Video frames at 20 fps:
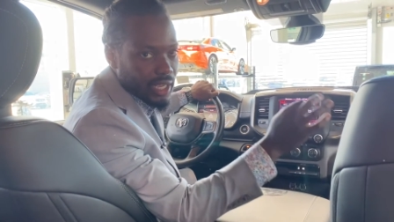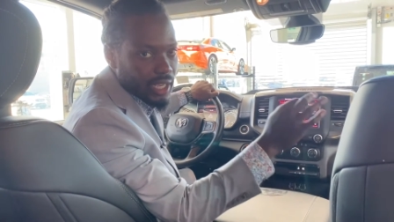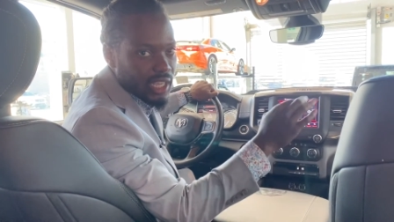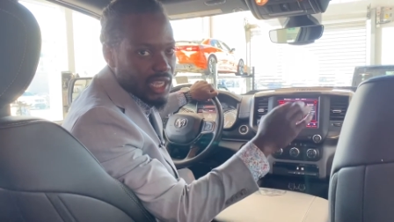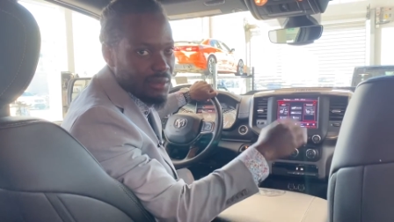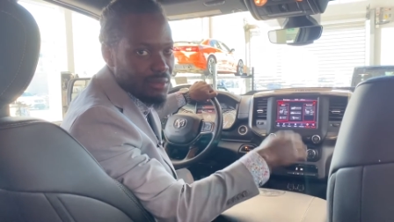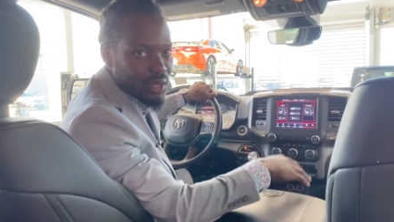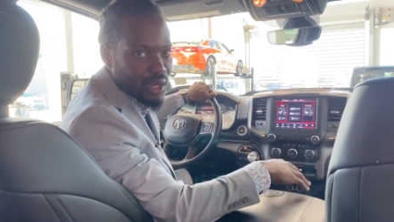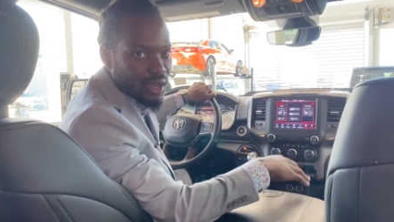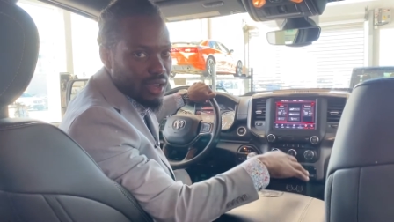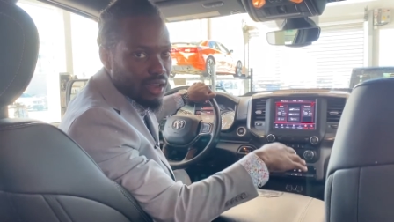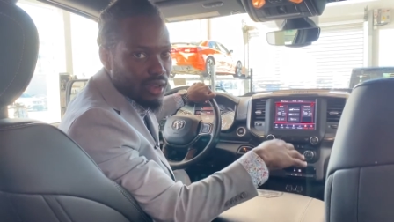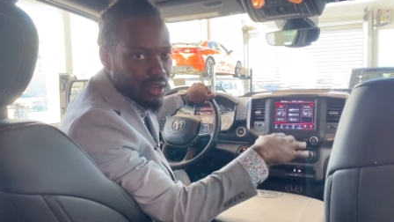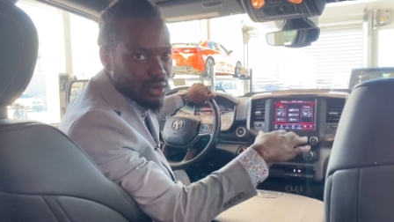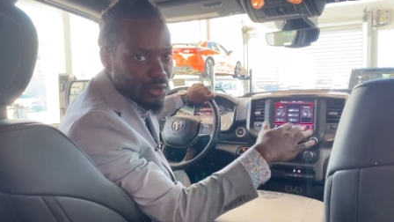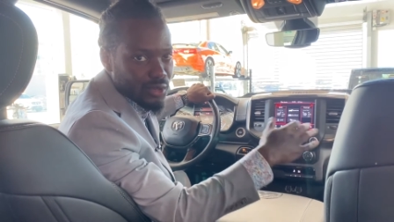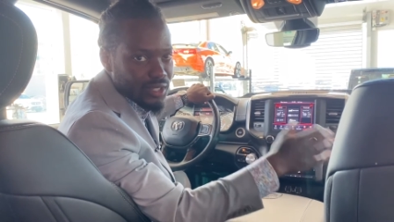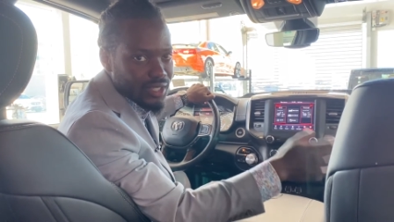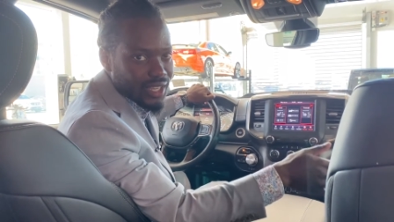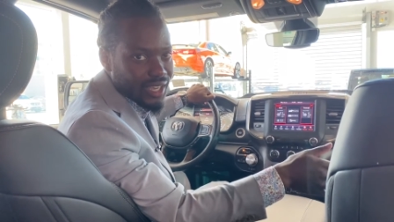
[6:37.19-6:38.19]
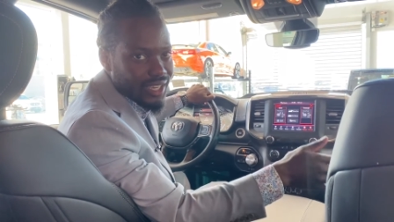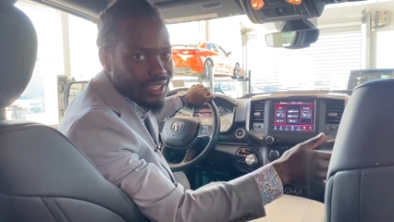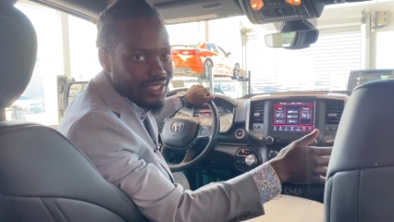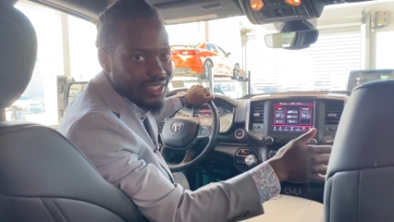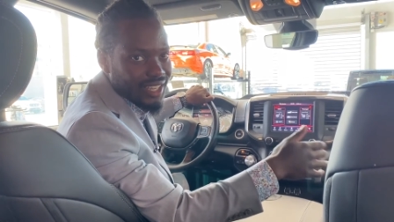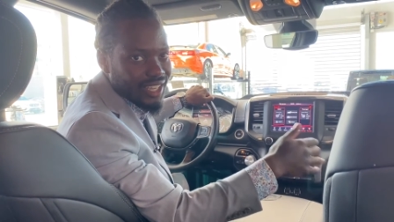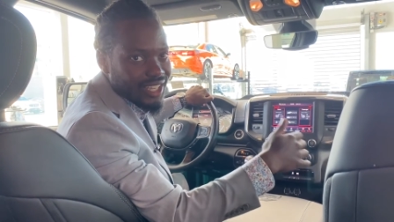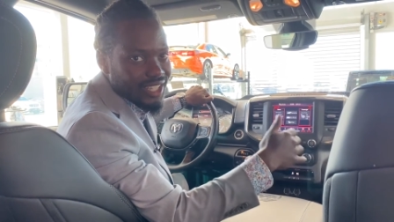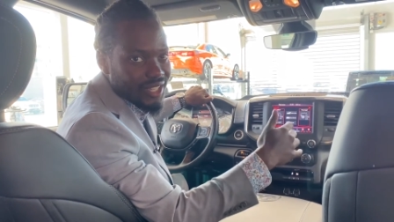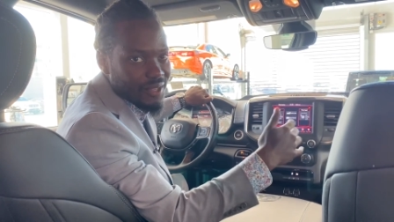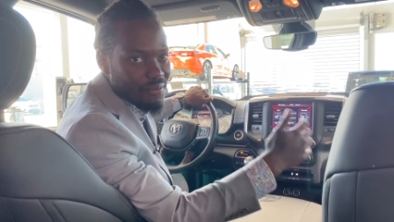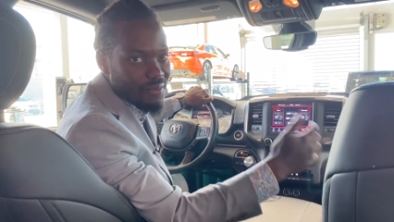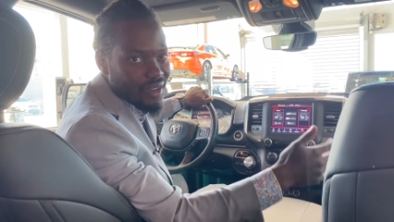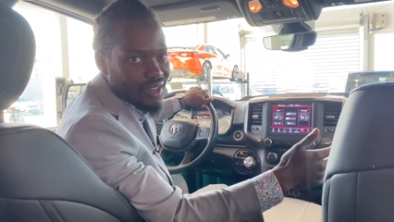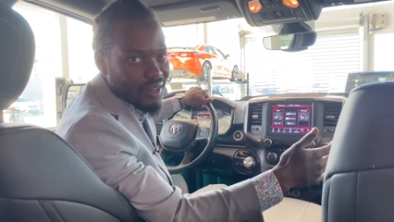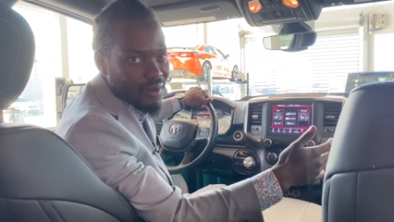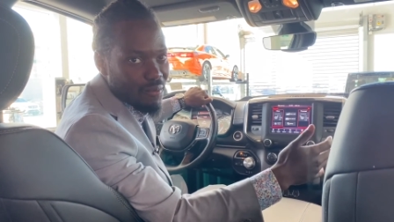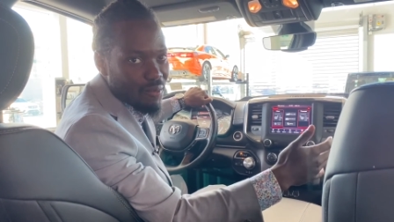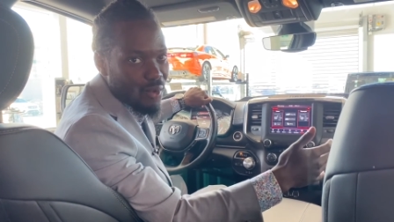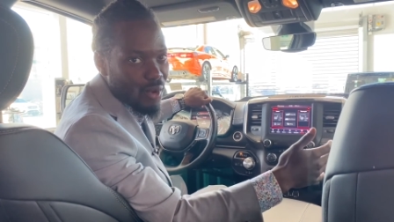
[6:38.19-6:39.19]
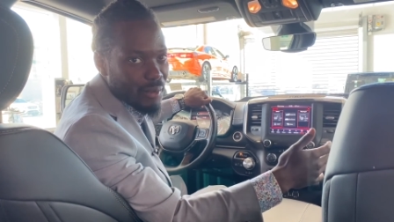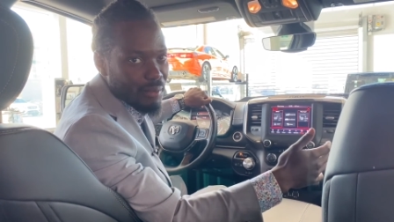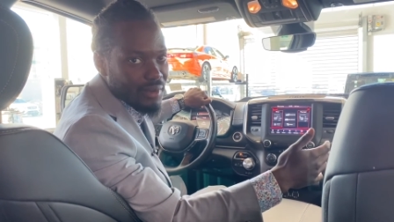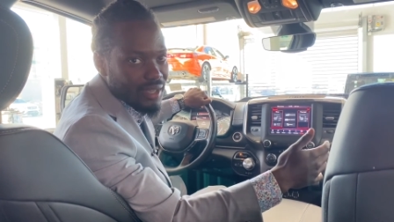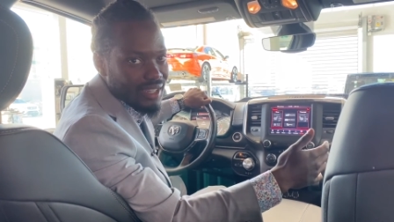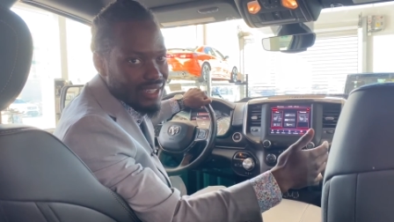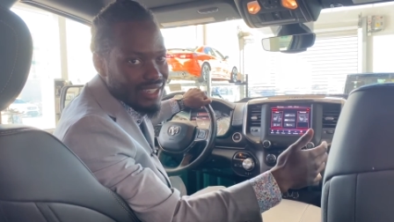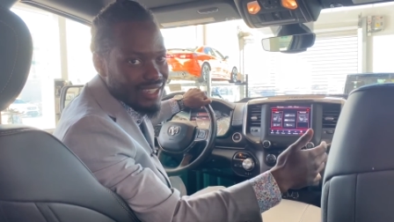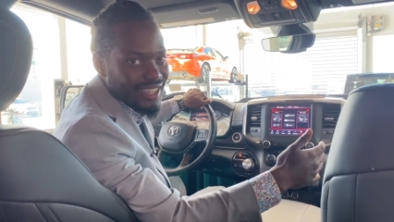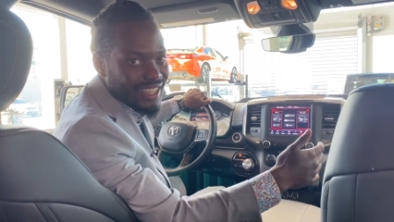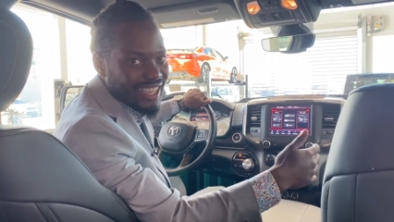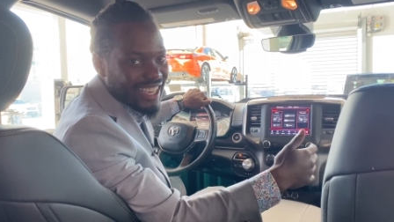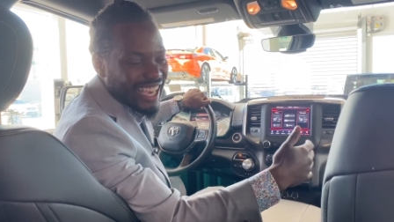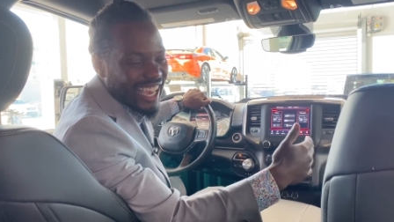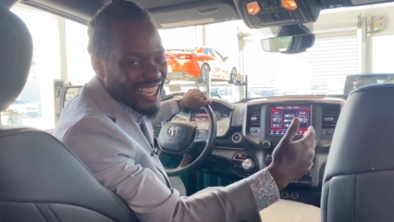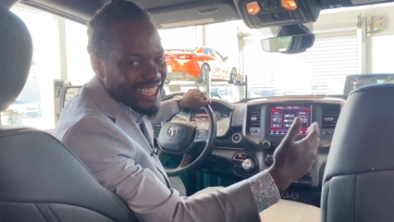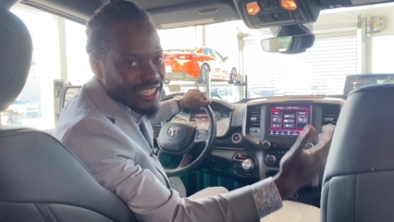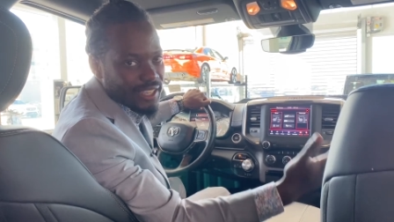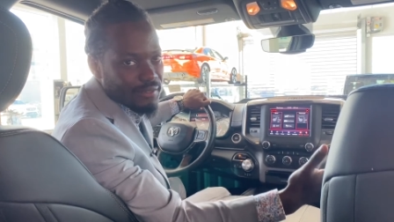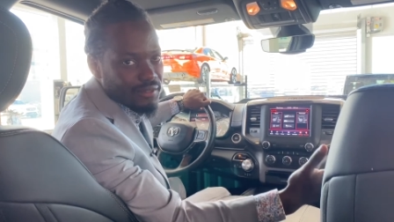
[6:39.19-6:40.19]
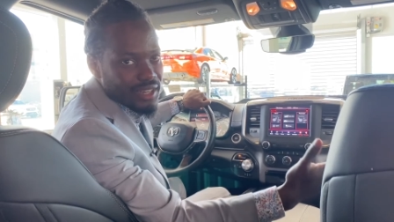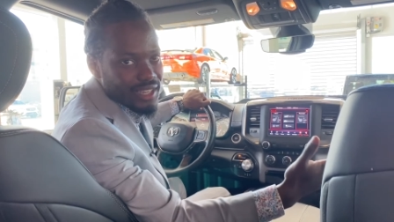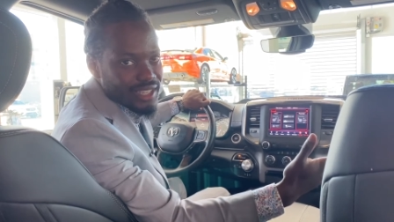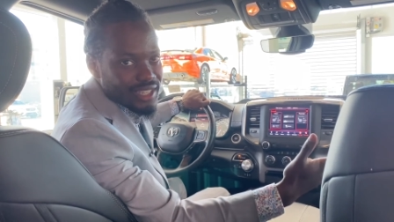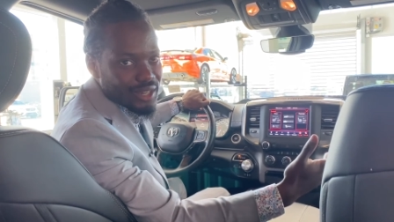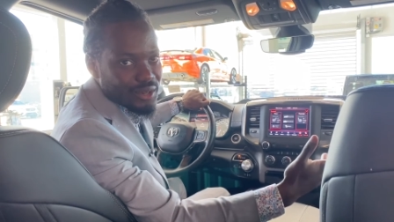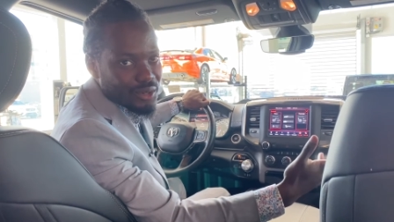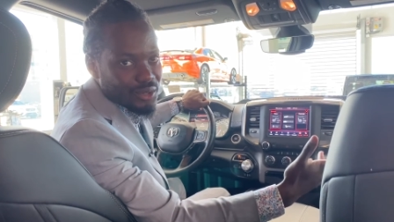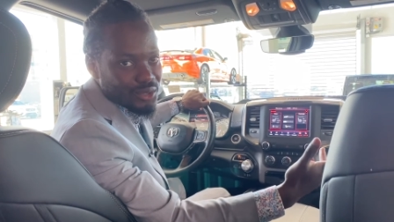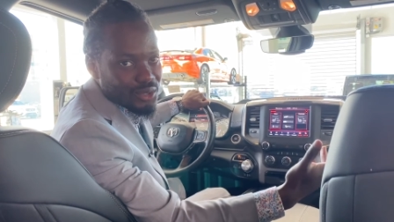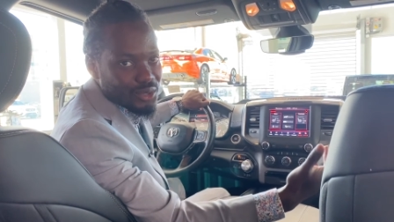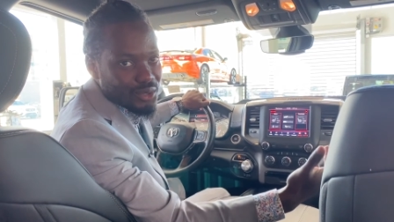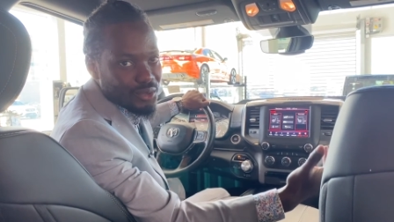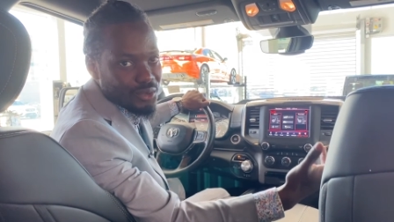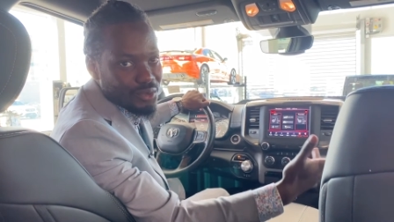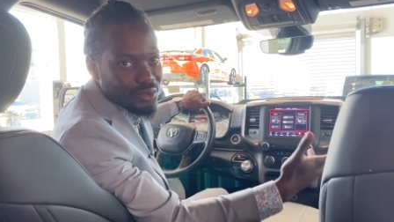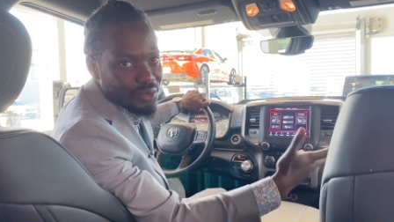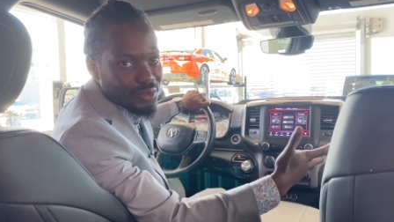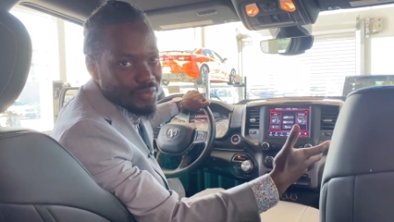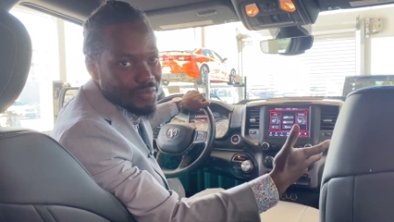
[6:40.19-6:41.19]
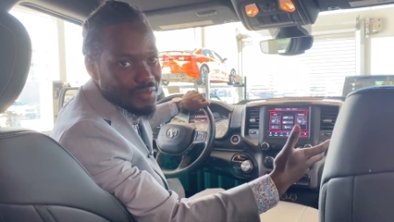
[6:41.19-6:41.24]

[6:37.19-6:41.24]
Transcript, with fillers: Give me a call or text to book an appointment at seven oh two,